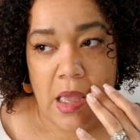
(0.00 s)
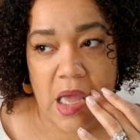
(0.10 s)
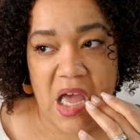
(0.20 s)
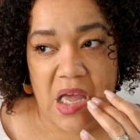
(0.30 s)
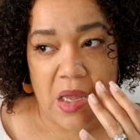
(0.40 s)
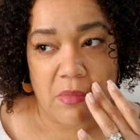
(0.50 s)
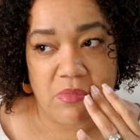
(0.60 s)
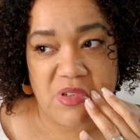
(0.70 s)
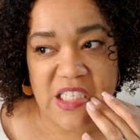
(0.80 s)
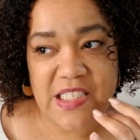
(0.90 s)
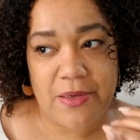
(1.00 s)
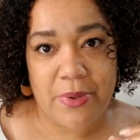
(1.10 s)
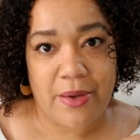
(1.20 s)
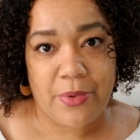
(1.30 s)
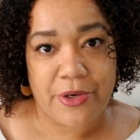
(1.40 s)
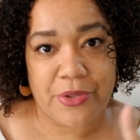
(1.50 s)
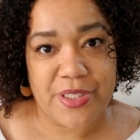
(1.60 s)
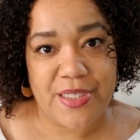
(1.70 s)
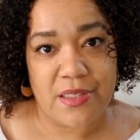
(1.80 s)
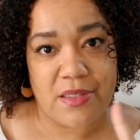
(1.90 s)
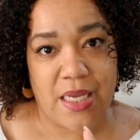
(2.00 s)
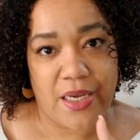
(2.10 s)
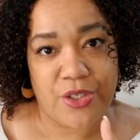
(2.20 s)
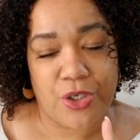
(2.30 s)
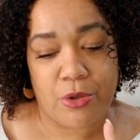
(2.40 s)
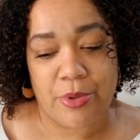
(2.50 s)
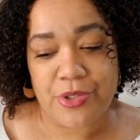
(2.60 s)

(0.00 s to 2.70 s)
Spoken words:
To see what I worked on since October.